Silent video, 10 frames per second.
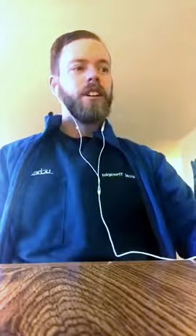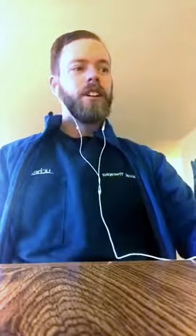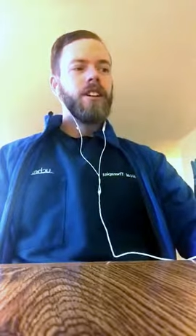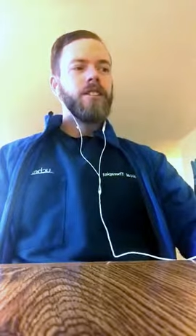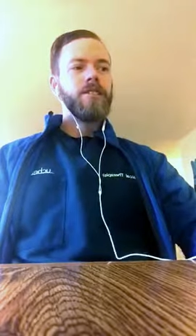
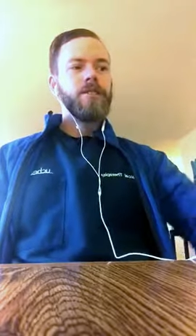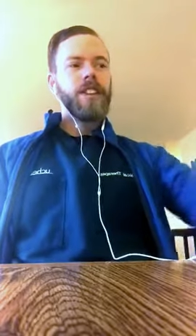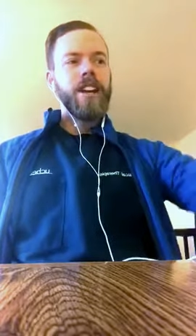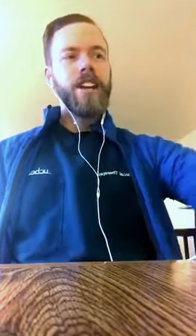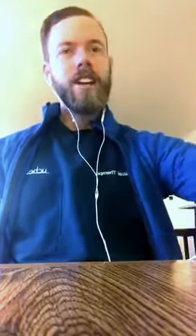So
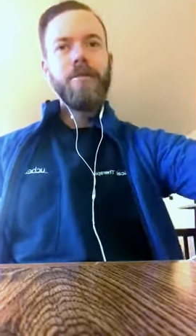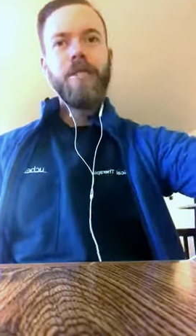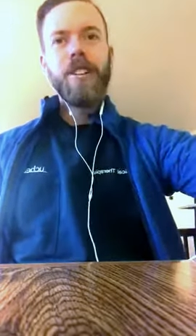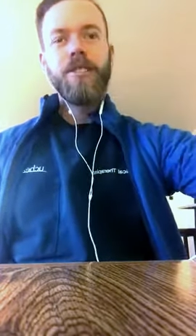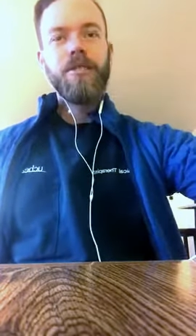today I
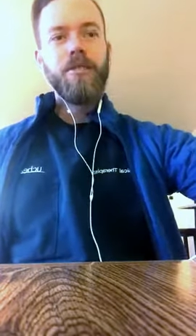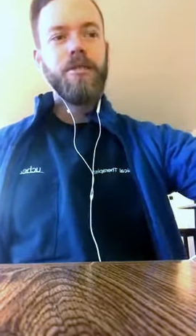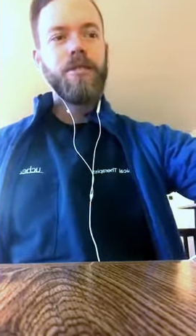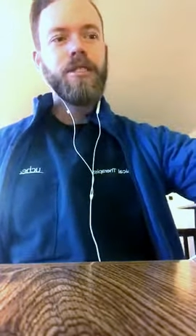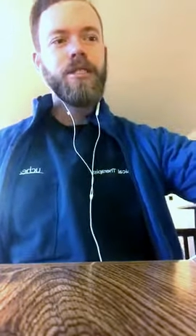wanted to
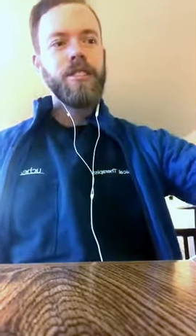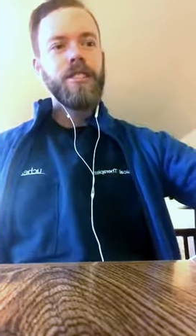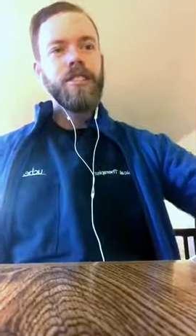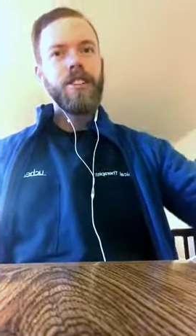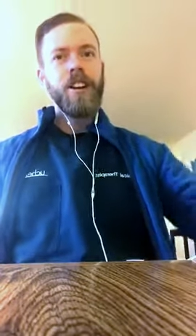
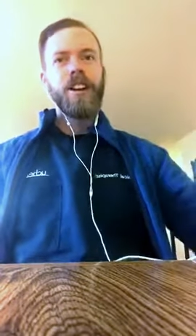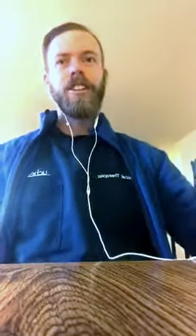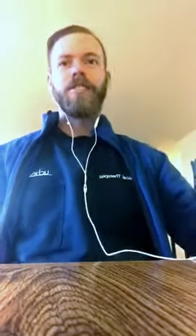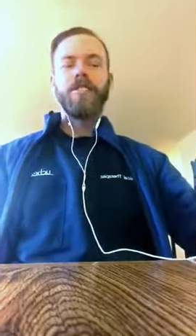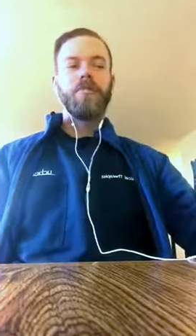talk a
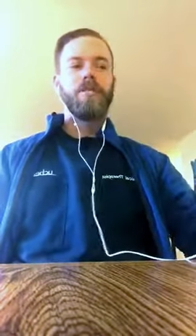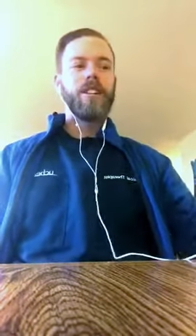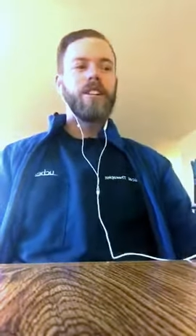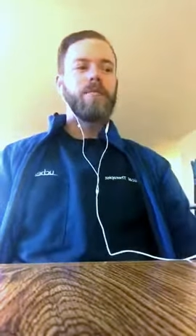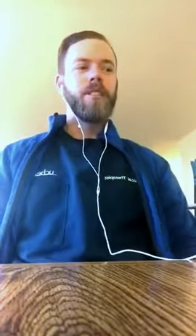little bit
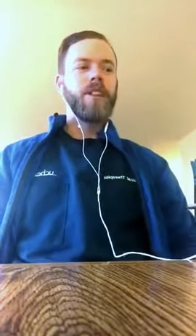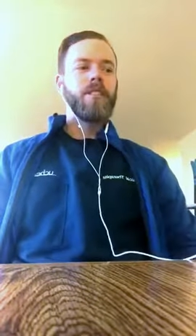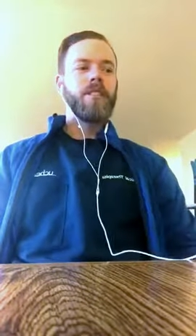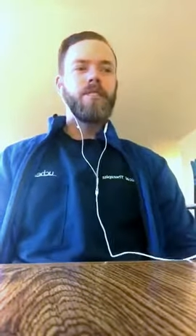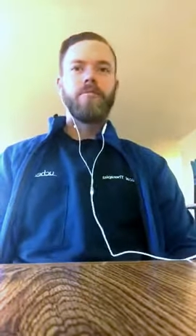about
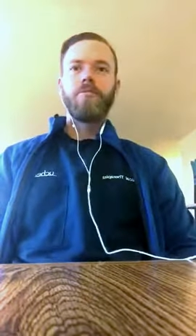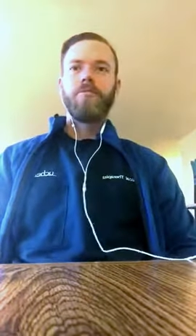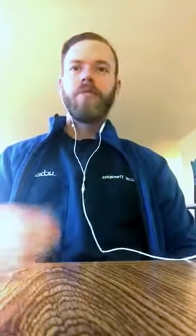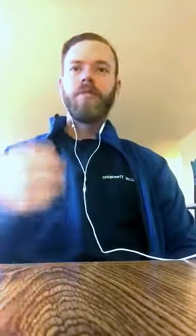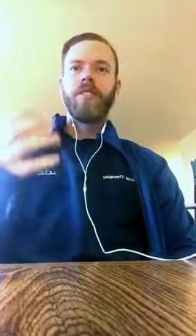
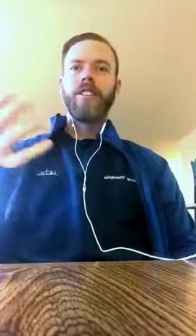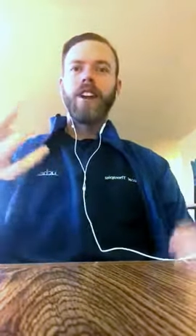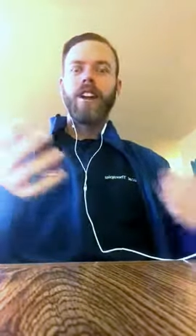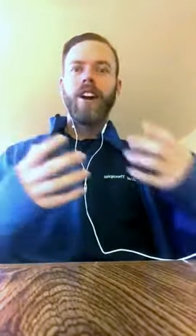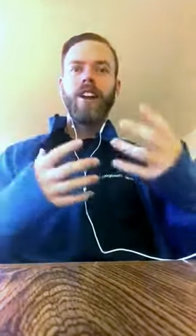the
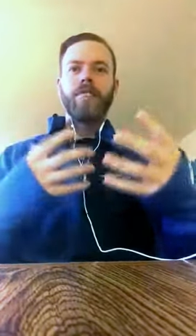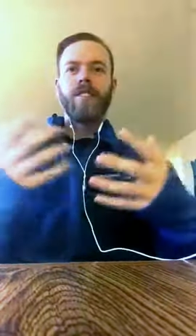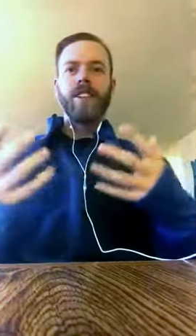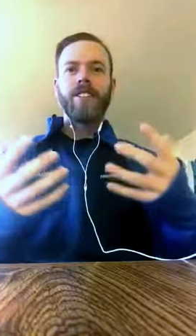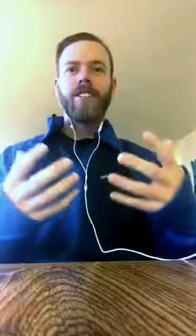dichotomy
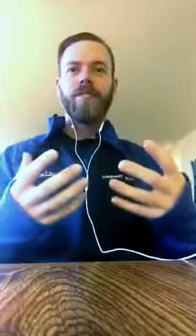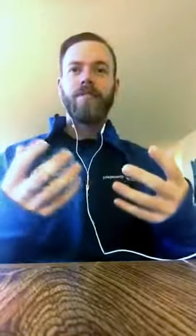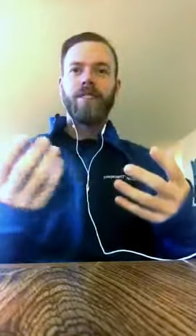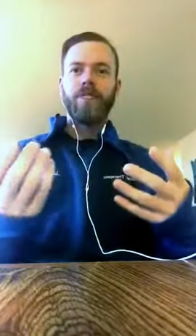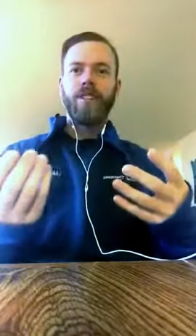I see
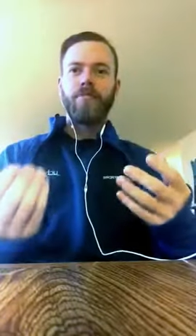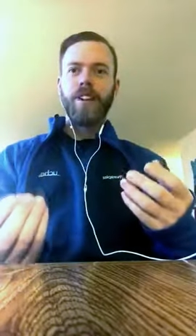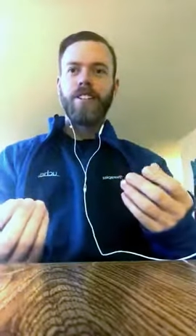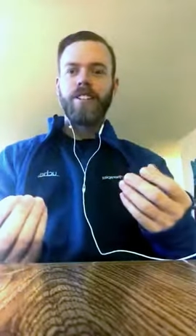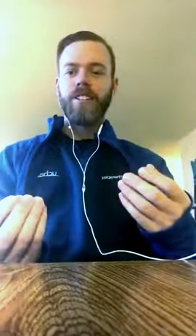between
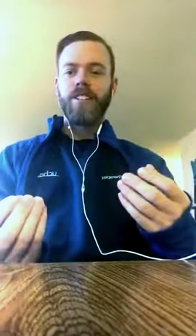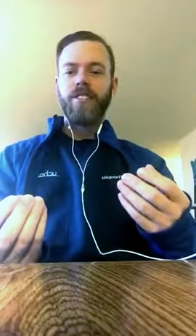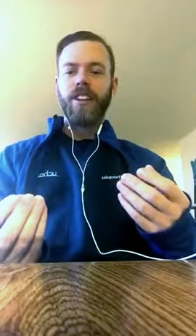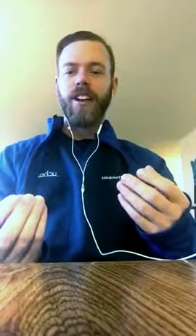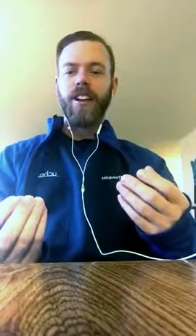patient-centered
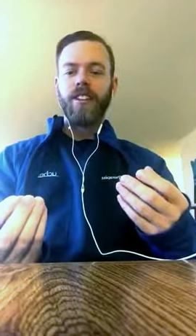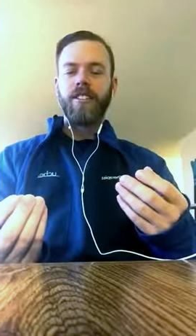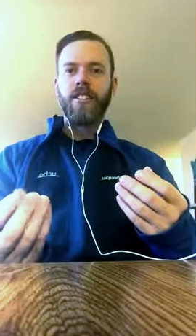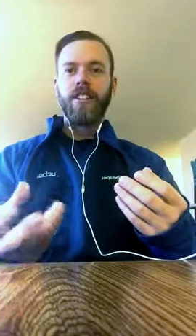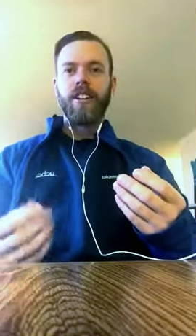care
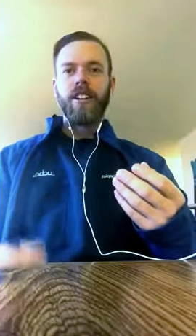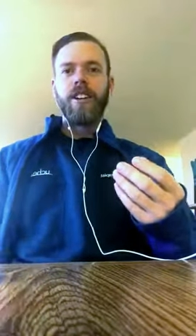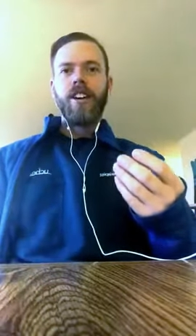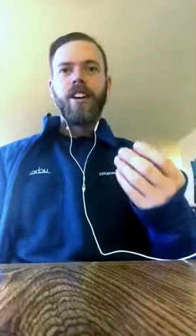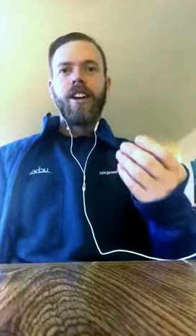
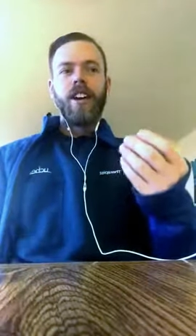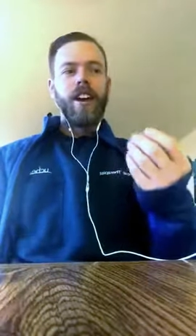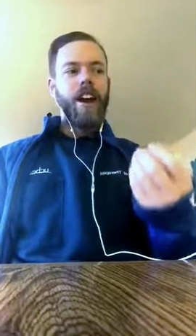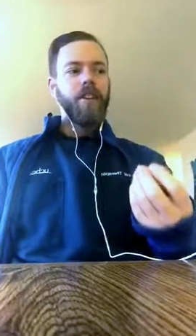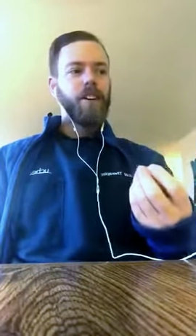and
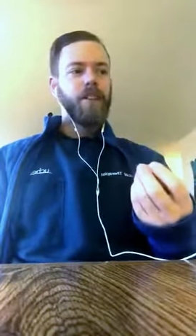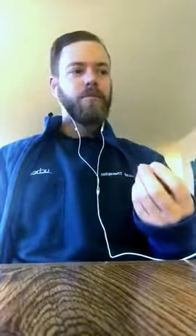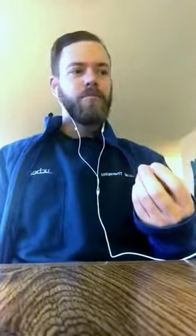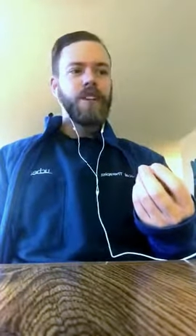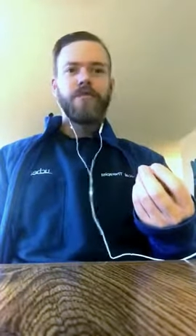
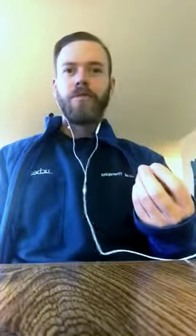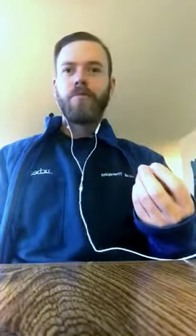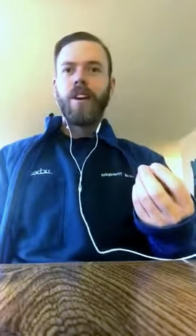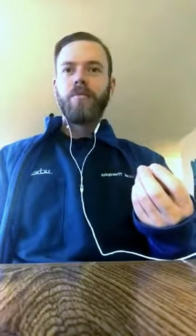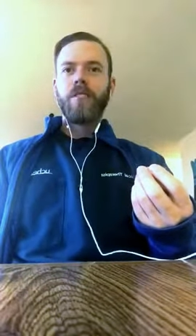outcomes-based
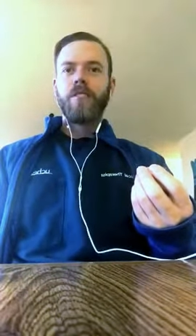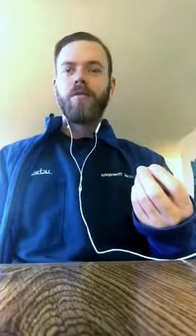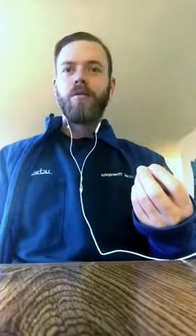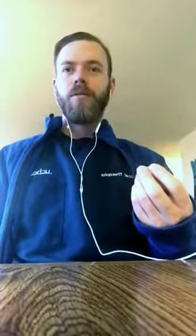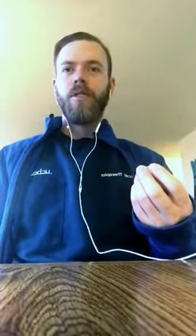repayment
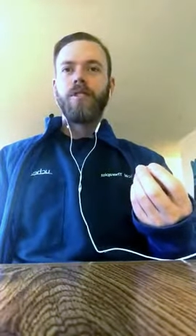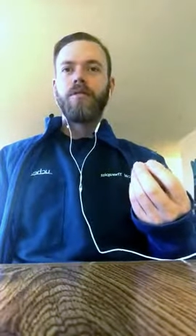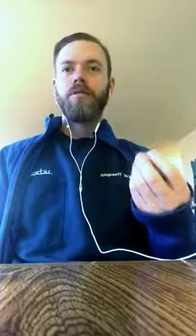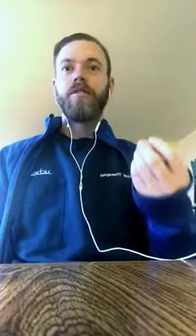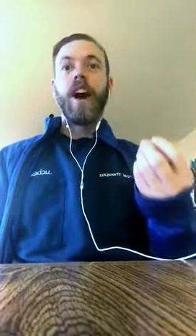or
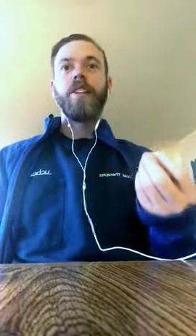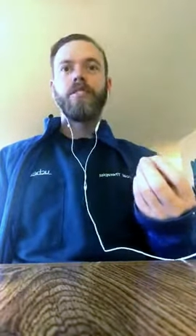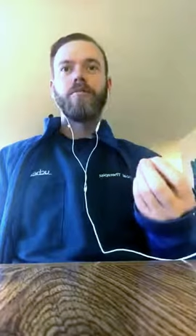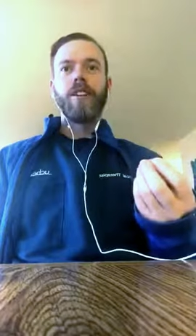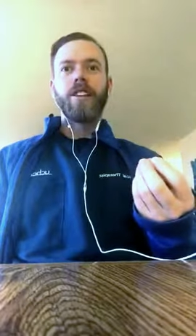
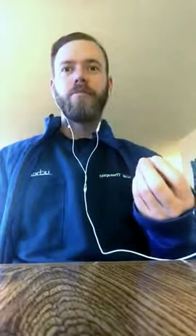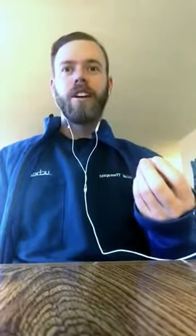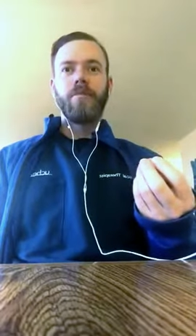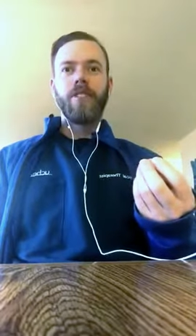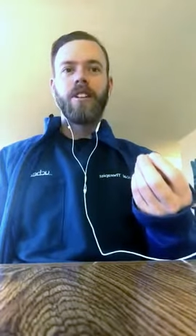value-based
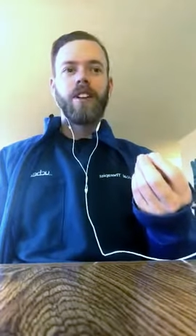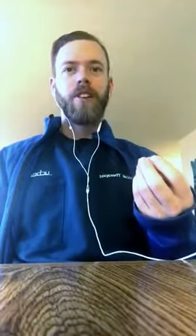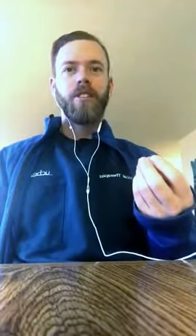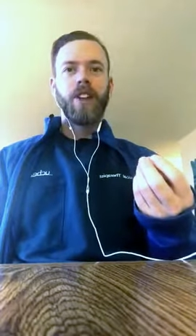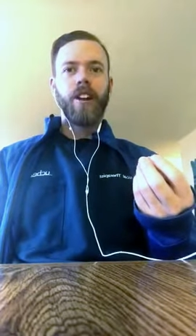payment in healthcare.